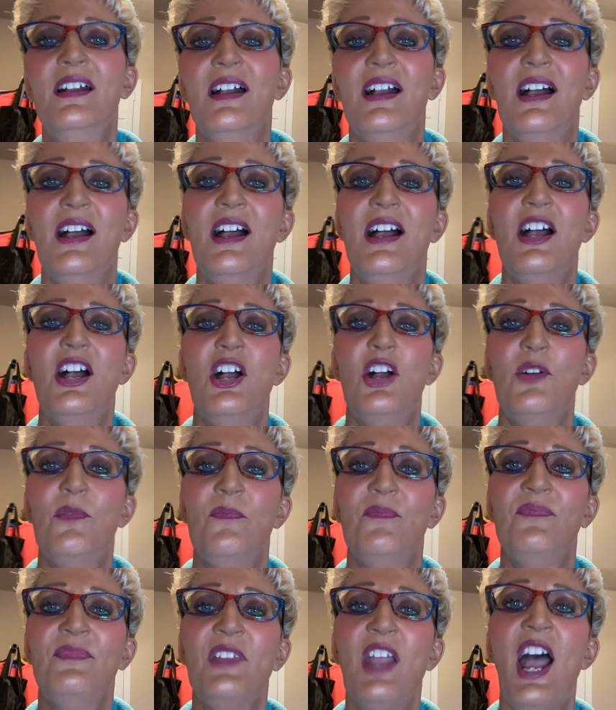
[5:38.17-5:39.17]

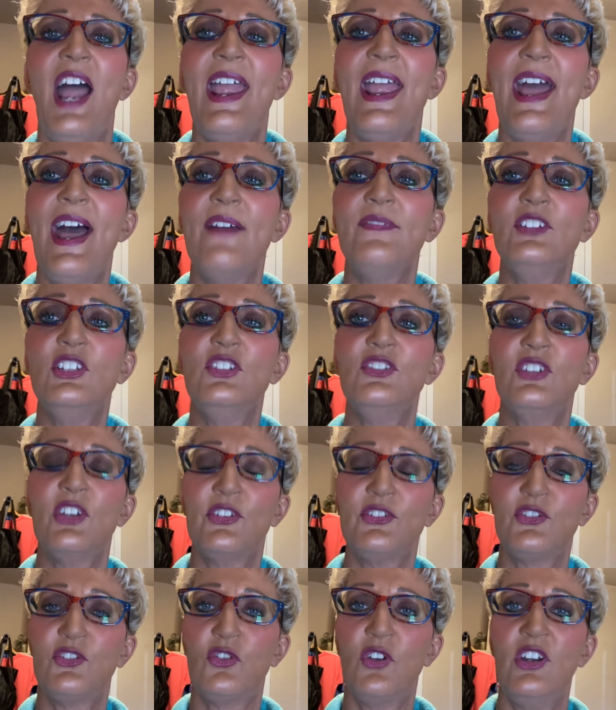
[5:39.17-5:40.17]
I have used
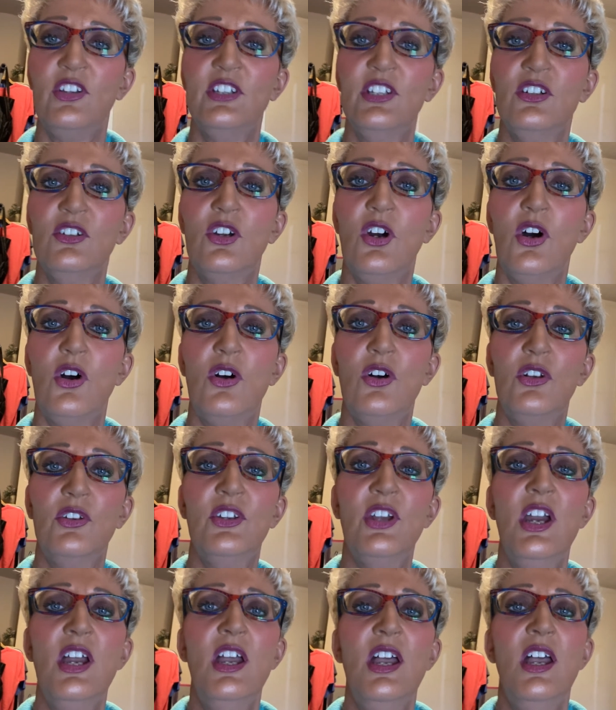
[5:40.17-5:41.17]
Australian gold.